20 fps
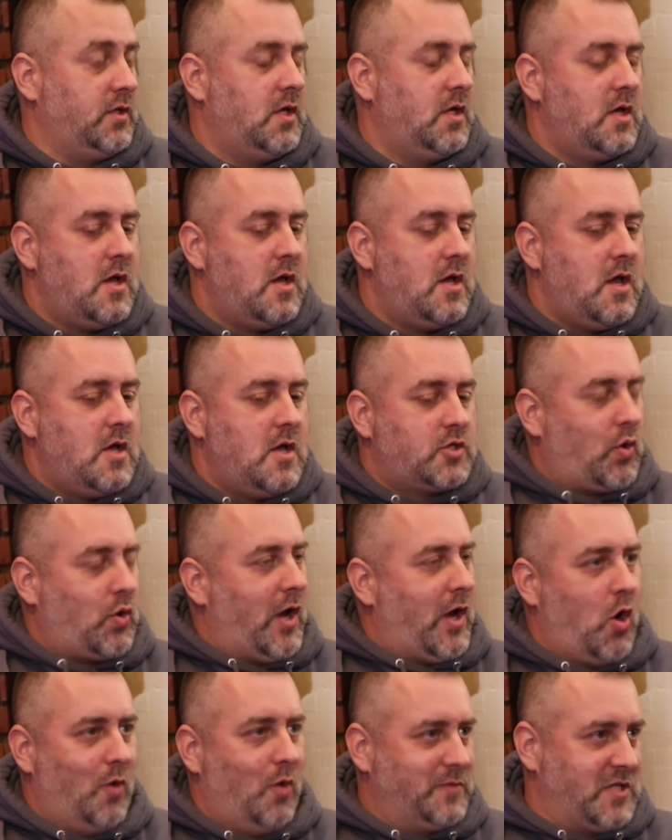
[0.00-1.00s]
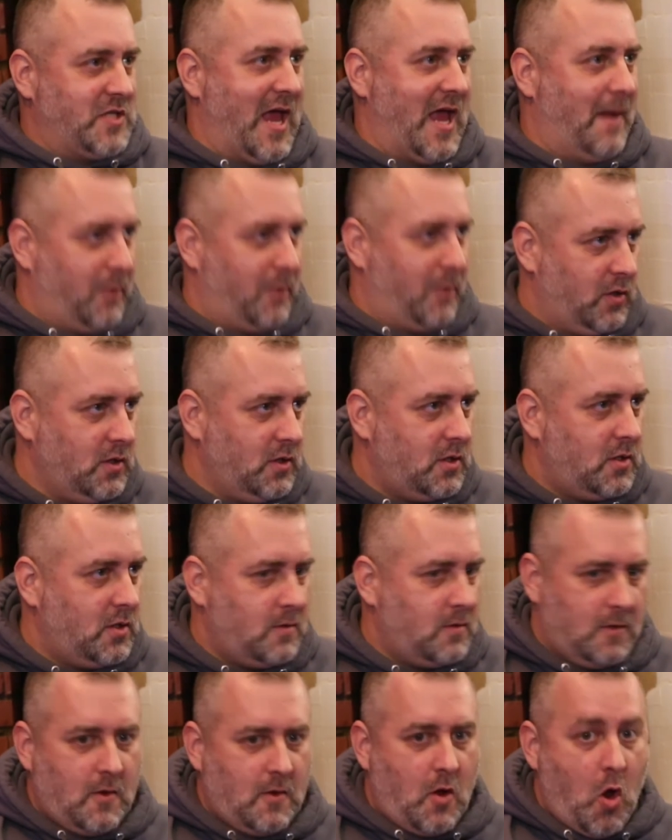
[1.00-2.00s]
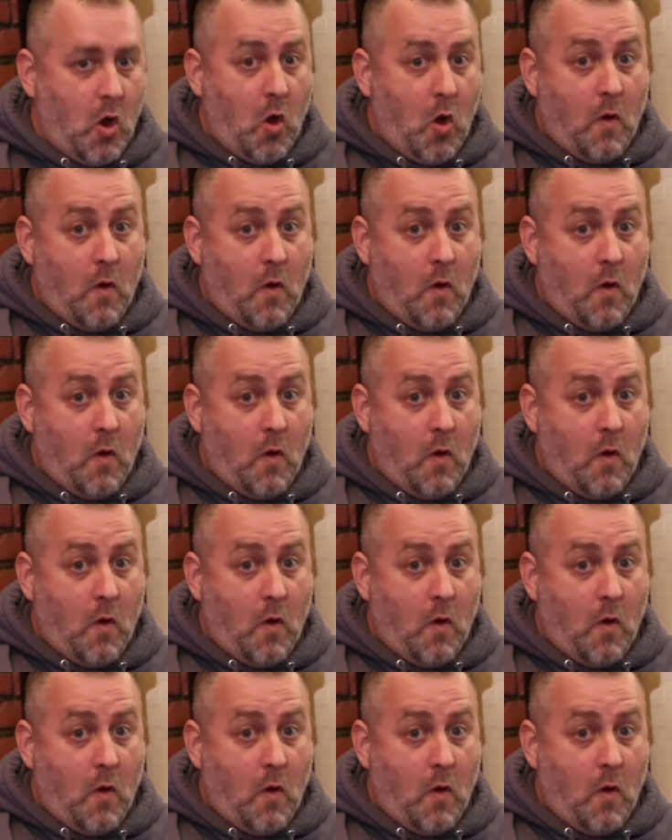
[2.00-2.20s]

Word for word: Yeah. So I home snapper. Yeah.